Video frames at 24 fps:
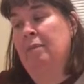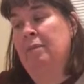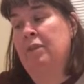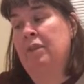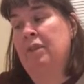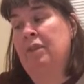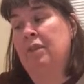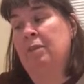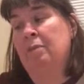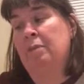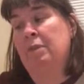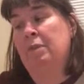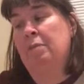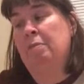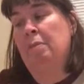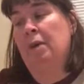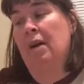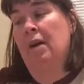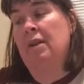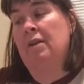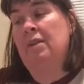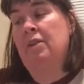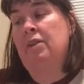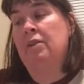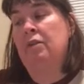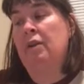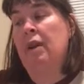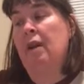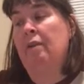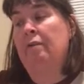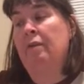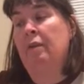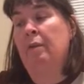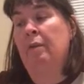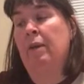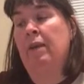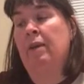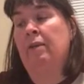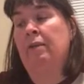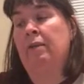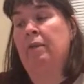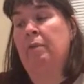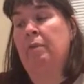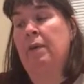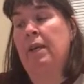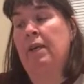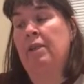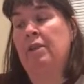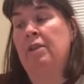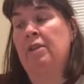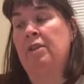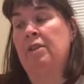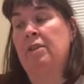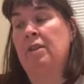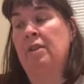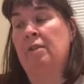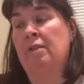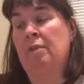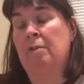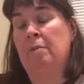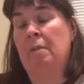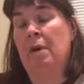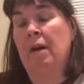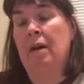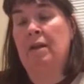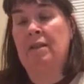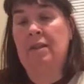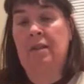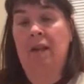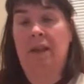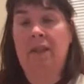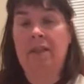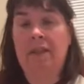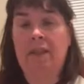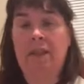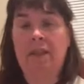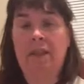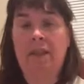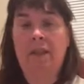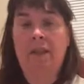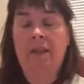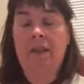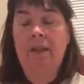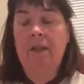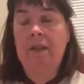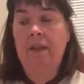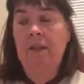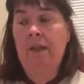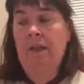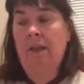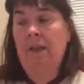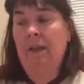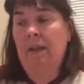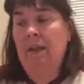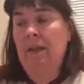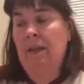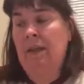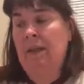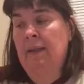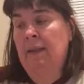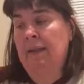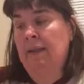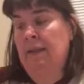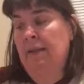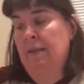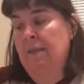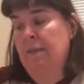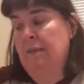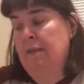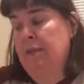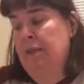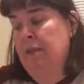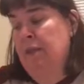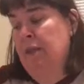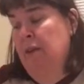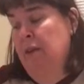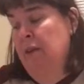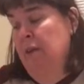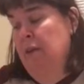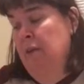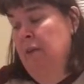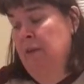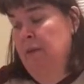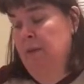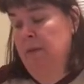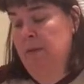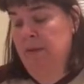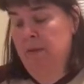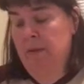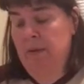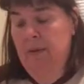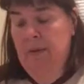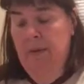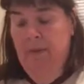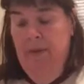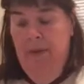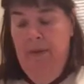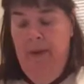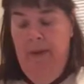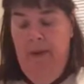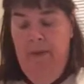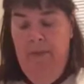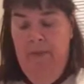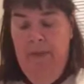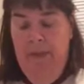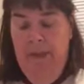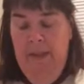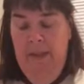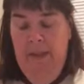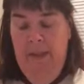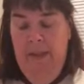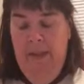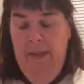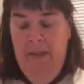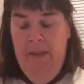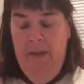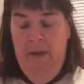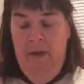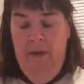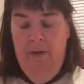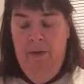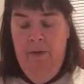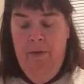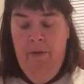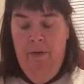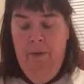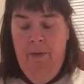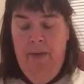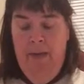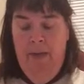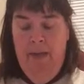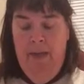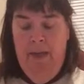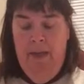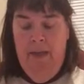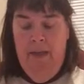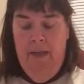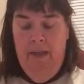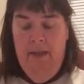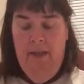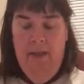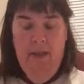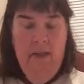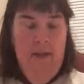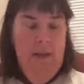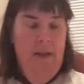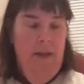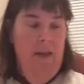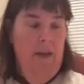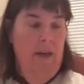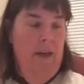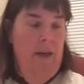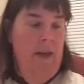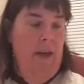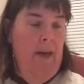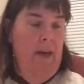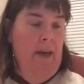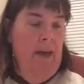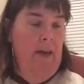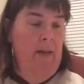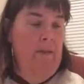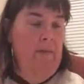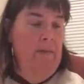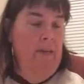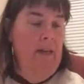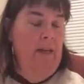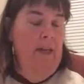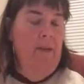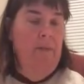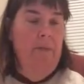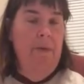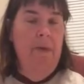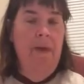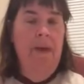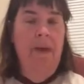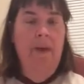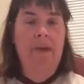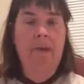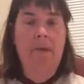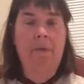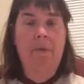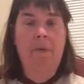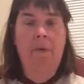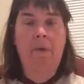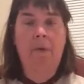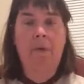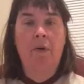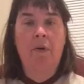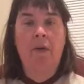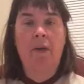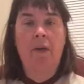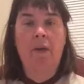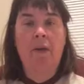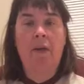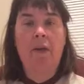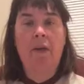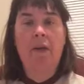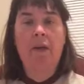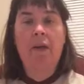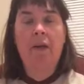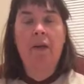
just in response to having read a few pages of the box logic. So I've been sick over the weekend, and I'm kind of behind on my work,